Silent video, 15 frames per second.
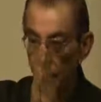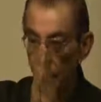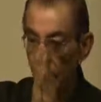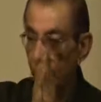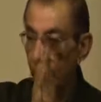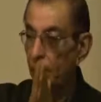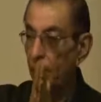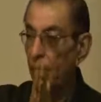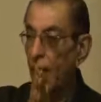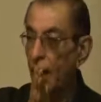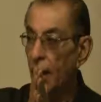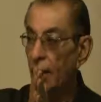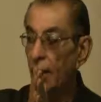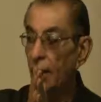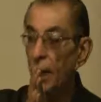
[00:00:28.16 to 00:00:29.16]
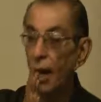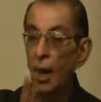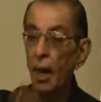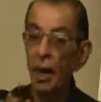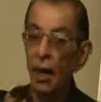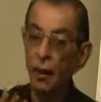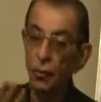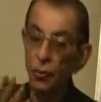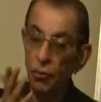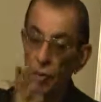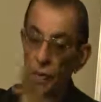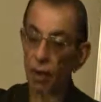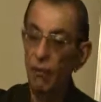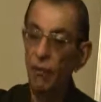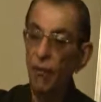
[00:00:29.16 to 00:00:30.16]
uh, one plant and
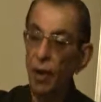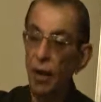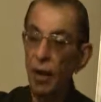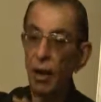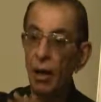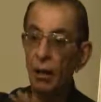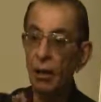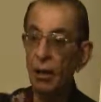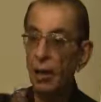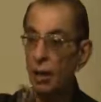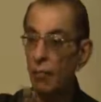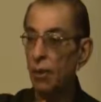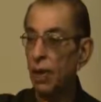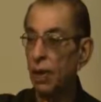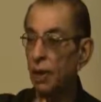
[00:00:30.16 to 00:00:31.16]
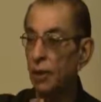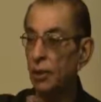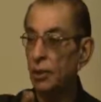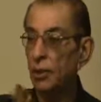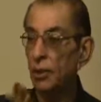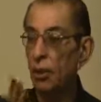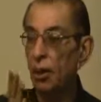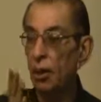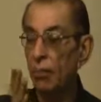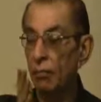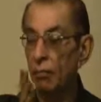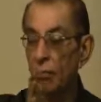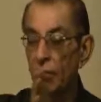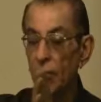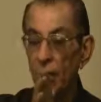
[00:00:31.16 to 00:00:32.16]
25 are the chemicals or
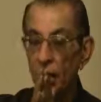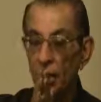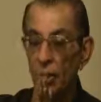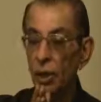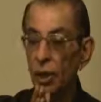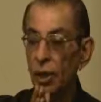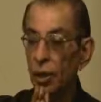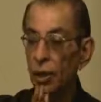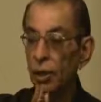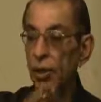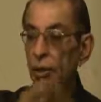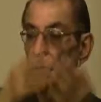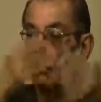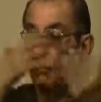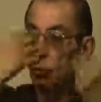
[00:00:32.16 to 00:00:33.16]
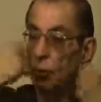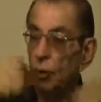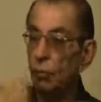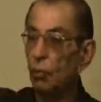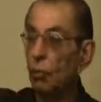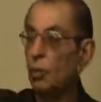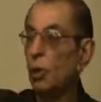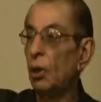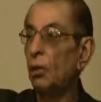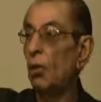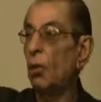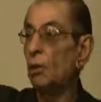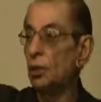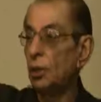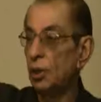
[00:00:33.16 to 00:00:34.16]
ingredients which remove the
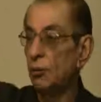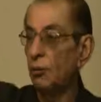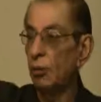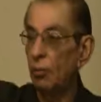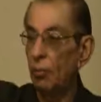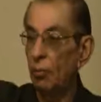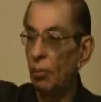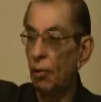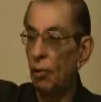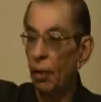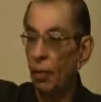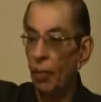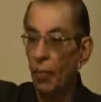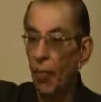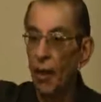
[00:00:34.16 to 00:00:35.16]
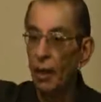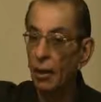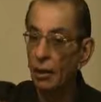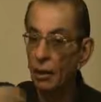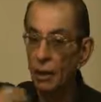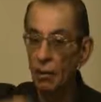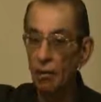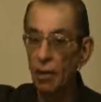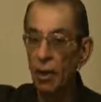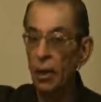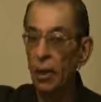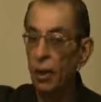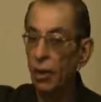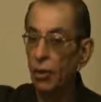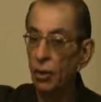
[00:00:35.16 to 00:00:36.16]
toxins from the body.
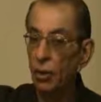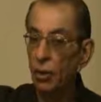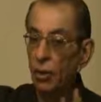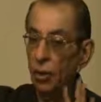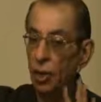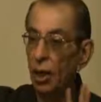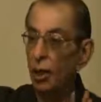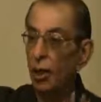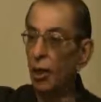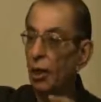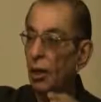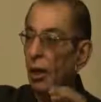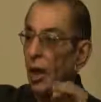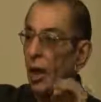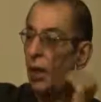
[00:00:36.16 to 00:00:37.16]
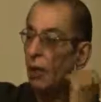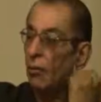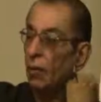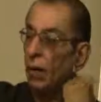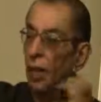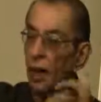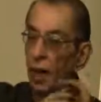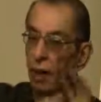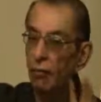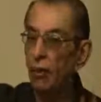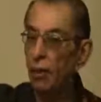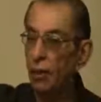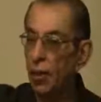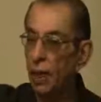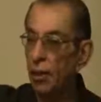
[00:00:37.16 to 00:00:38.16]
Somebody eat, drinking aloe vera
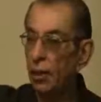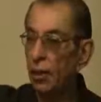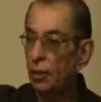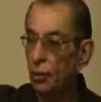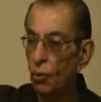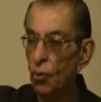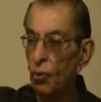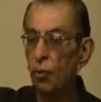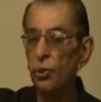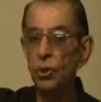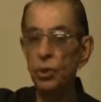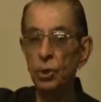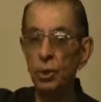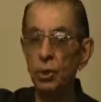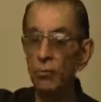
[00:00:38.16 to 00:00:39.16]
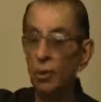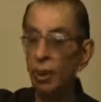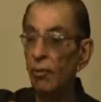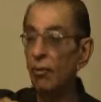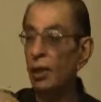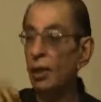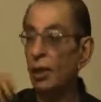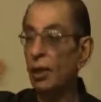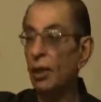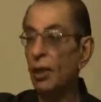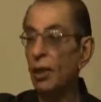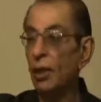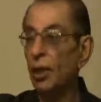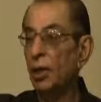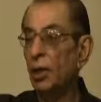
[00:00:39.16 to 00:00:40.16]
every day, there's no question of having
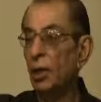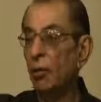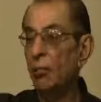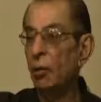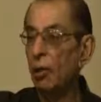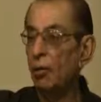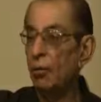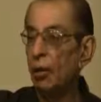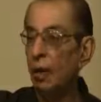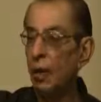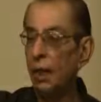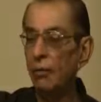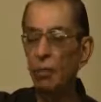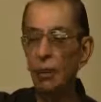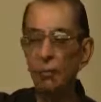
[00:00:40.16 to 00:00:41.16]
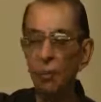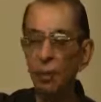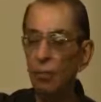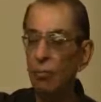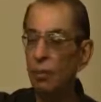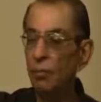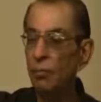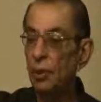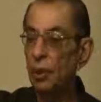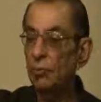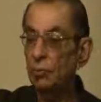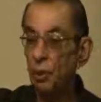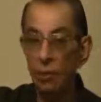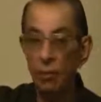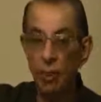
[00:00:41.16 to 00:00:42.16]
kidney problem, liver problem,
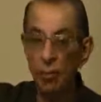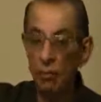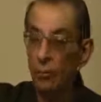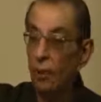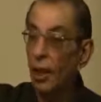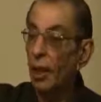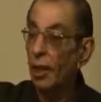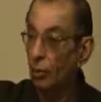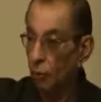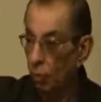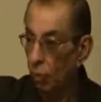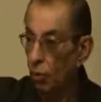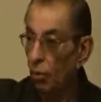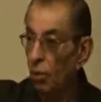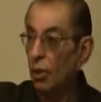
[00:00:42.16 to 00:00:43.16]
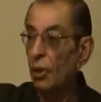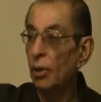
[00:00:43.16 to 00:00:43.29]
this problem, you know,